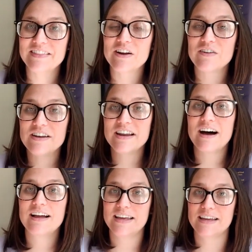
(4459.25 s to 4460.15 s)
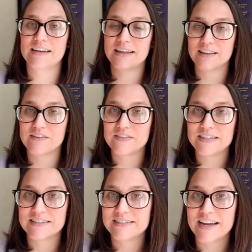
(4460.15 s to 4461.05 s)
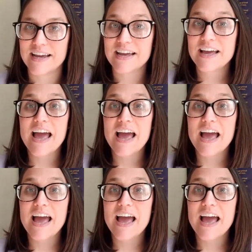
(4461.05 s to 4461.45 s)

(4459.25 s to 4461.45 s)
They are not in a loving state.